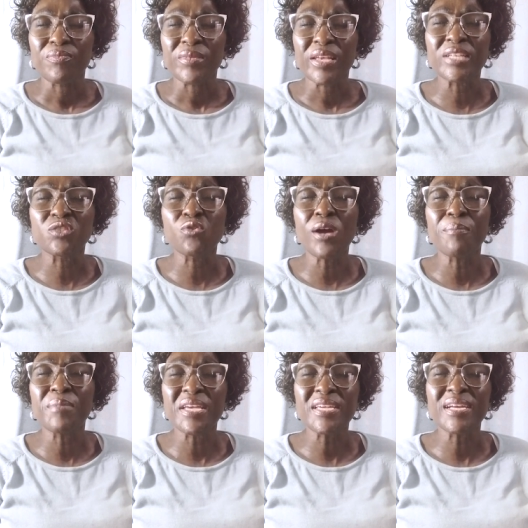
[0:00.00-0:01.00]
as you are
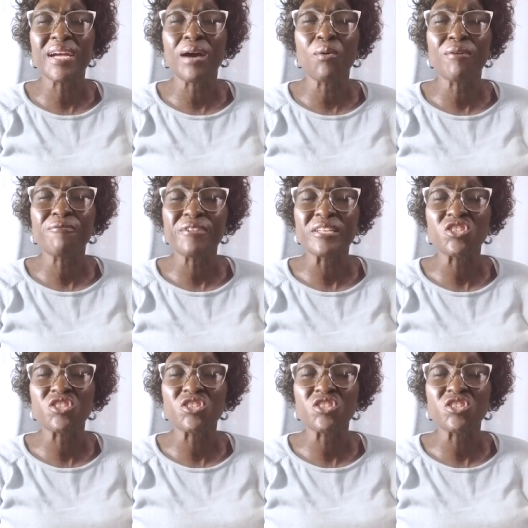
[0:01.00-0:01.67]
making our face